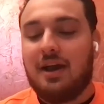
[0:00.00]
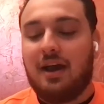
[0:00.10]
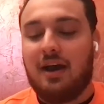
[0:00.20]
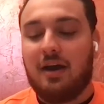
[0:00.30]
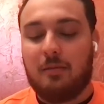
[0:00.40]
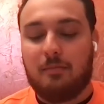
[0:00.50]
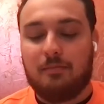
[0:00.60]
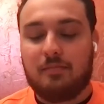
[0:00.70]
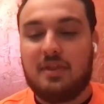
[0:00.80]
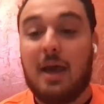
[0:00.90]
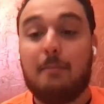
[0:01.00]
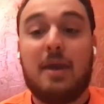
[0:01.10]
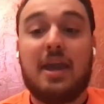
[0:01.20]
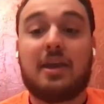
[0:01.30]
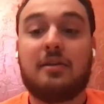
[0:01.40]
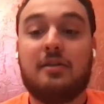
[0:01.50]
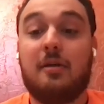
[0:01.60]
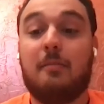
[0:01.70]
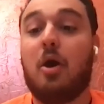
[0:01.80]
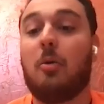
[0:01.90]
that make
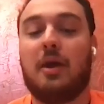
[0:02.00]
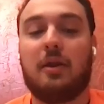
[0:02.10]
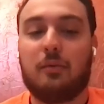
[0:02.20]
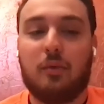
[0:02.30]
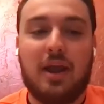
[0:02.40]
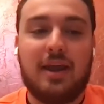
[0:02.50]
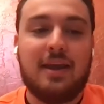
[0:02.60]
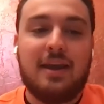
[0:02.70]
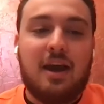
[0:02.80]
the moment, right?